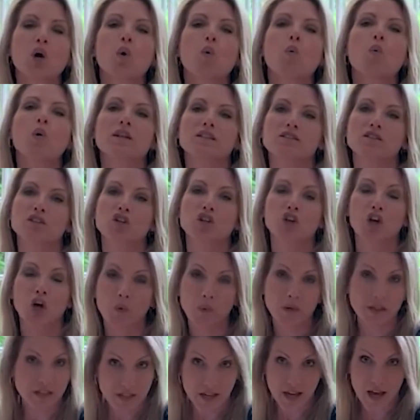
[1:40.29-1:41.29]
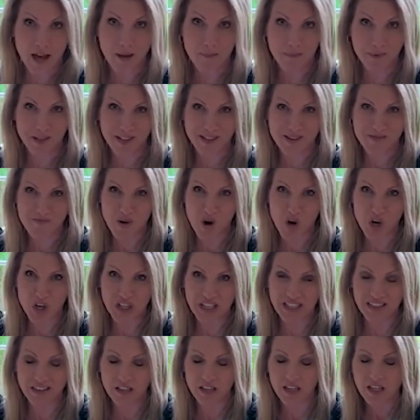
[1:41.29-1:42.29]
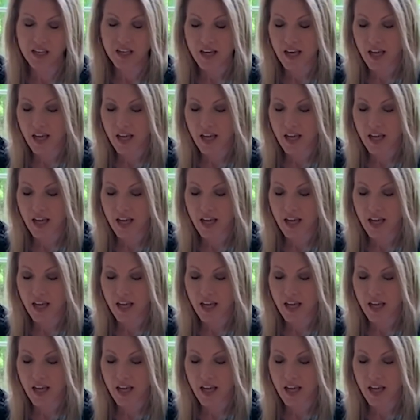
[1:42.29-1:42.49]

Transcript: what's going to happen in a market.